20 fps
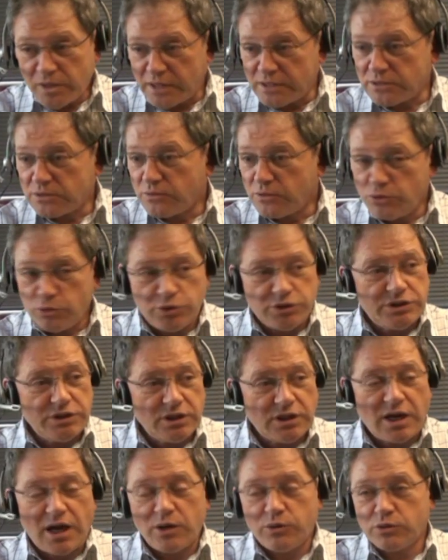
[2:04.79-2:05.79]
Guys, you
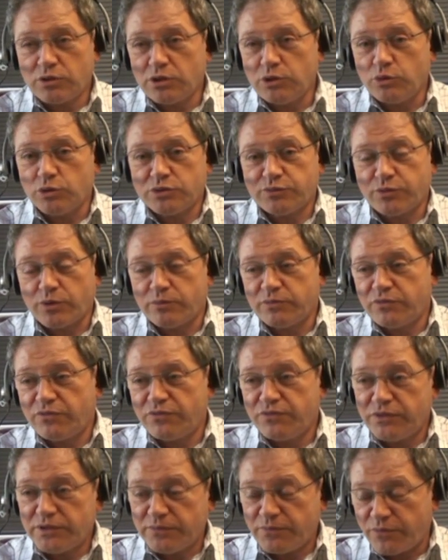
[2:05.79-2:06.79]
see how it looks
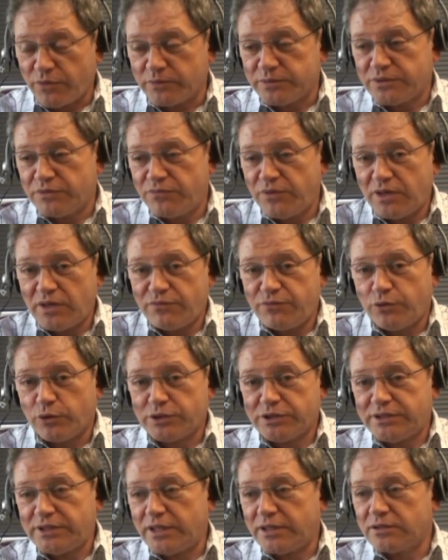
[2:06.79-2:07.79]
from the very
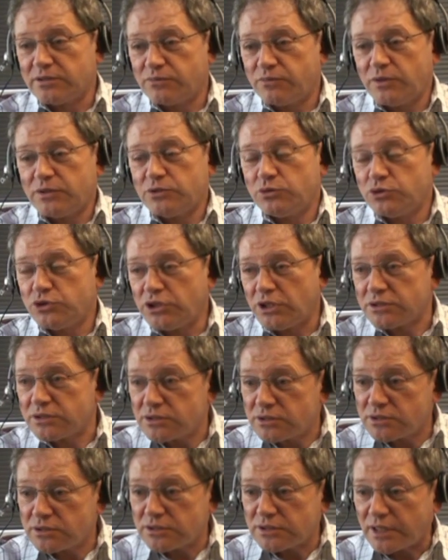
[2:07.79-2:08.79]
first second when you
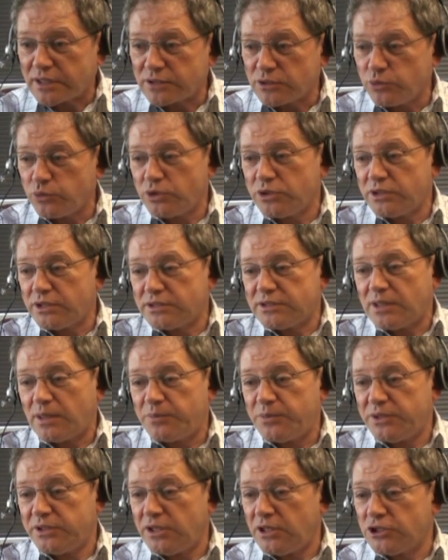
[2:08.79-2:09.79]
just start looking at the
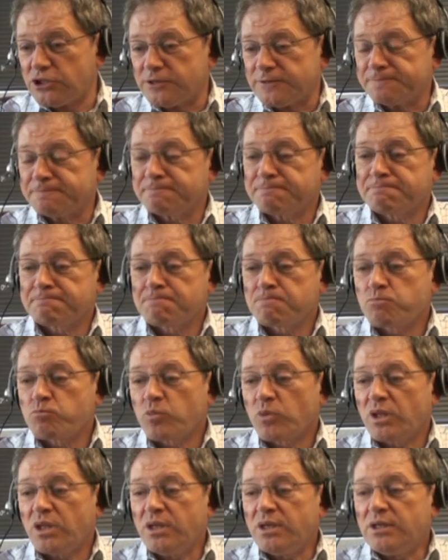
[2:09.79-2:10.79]
application.
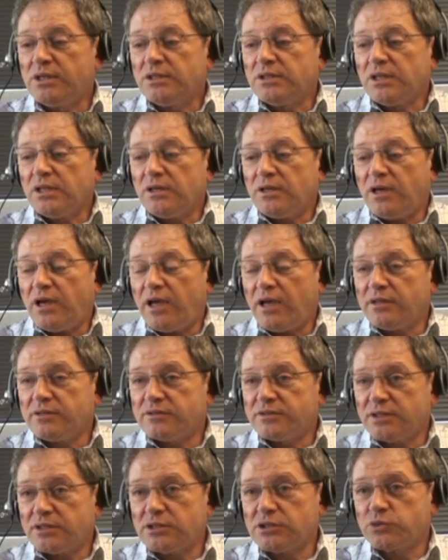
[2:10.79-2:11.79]

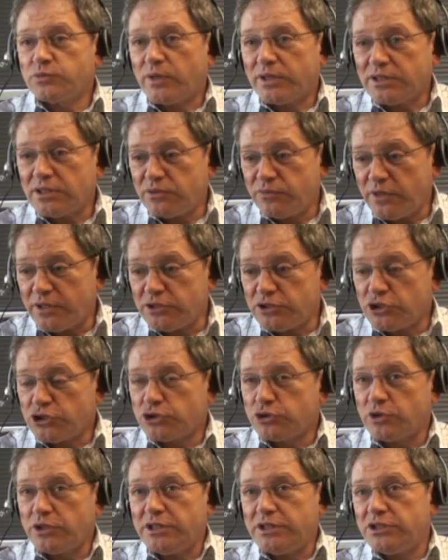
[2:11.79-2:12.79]
And that is one
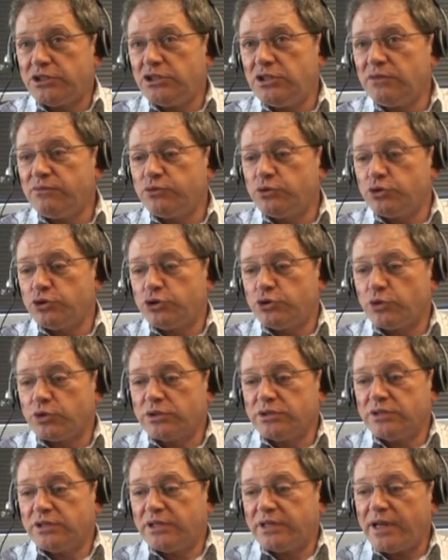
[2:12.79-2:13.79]
advantage. So it gives you
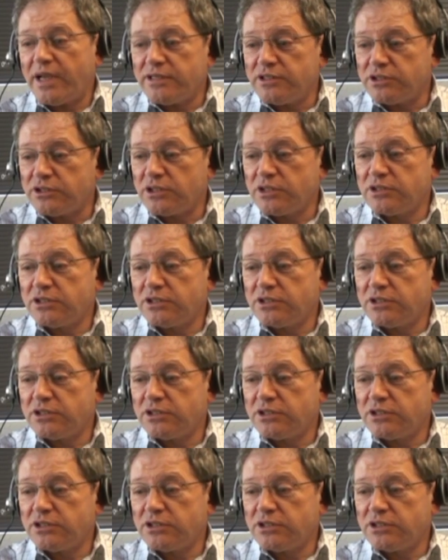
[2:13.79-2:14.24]
certain credit.